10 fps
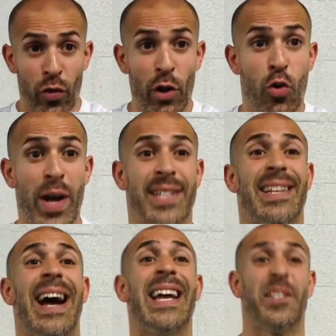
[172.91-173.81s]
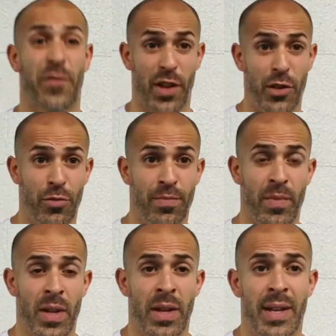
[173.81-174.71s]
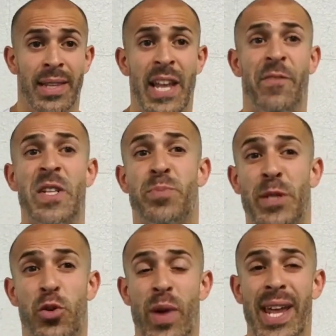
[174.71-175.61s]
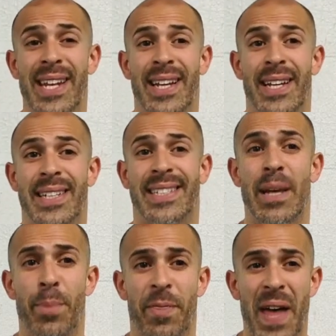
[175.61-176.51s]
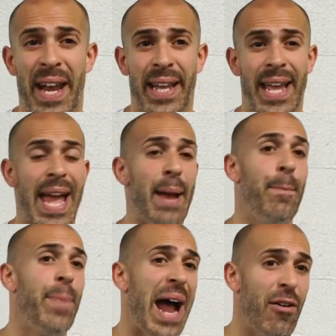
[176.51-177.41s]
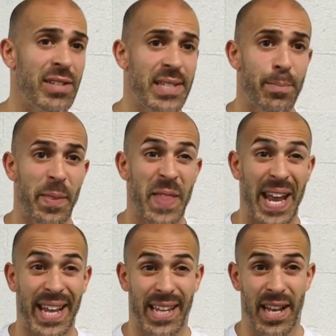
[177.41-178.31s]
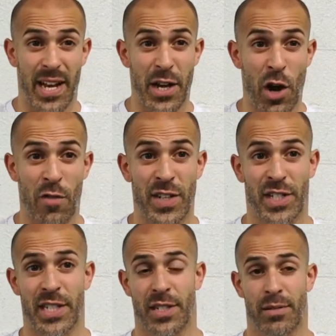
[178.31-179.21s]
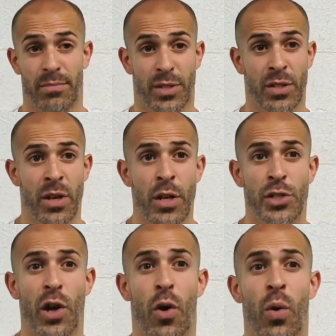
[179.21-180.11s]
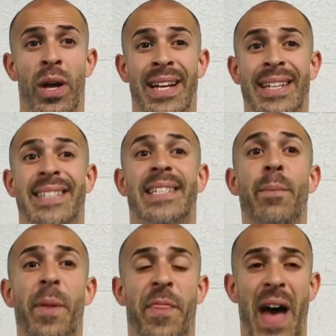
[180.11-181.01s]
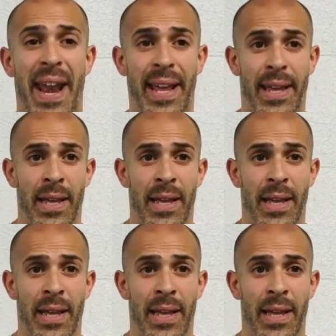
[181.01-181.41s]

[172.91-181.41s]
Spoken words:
Real quick science for you. Difference between sympathetic and parasympathetic nervous systems. So sympathetic